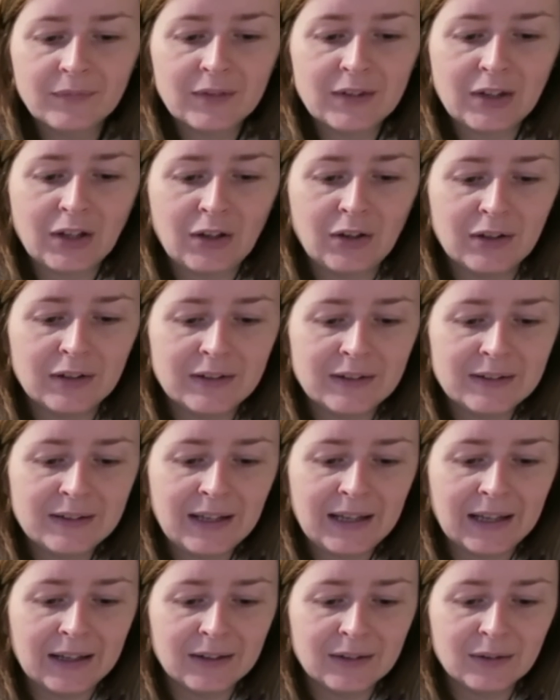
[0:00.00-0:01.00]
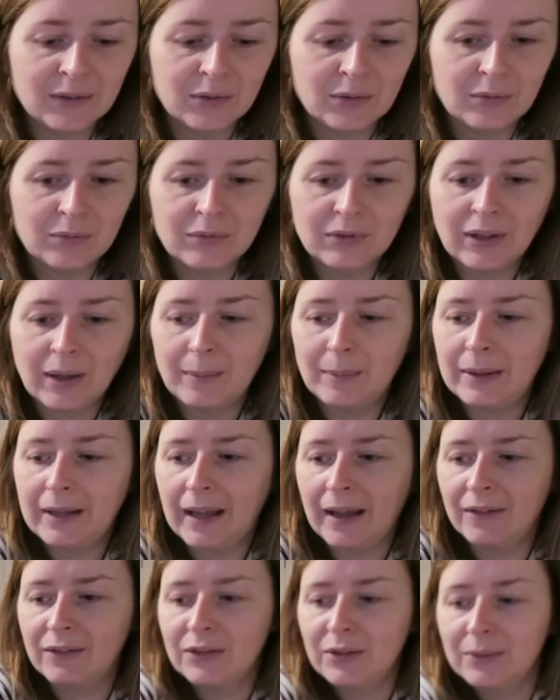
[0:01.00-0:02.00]
So you could see it sort of coming
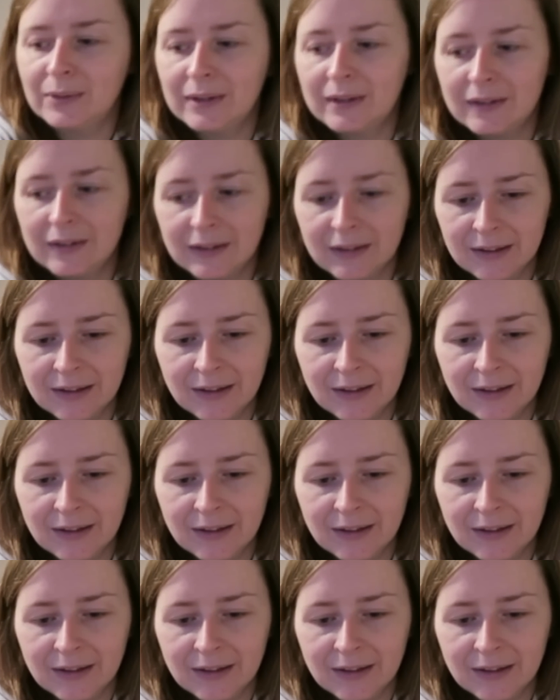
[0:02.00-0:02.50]
out to its